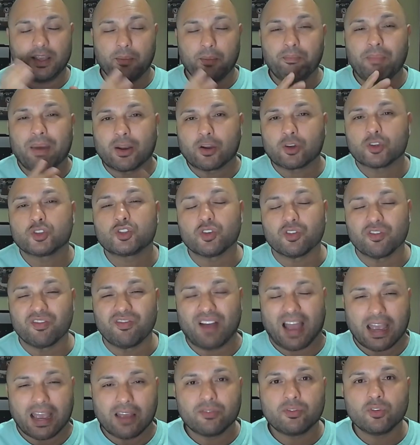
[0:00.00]
a better
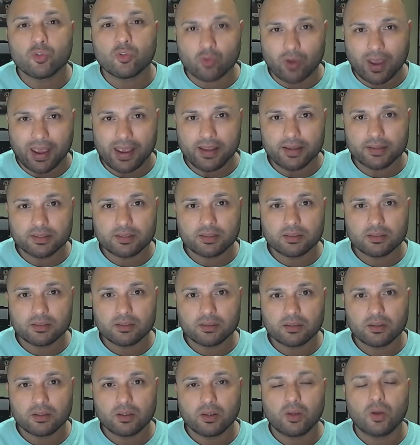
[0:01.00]
survival rate
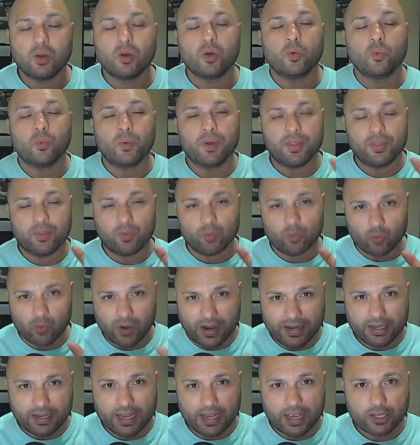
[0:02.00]
with
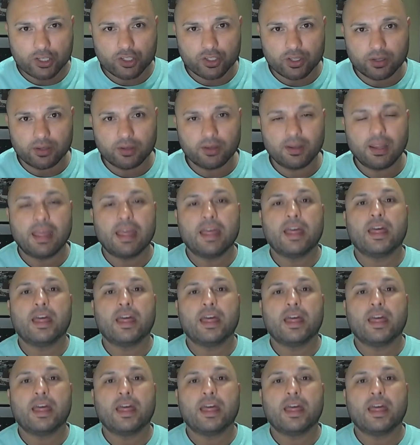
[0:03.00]
radiation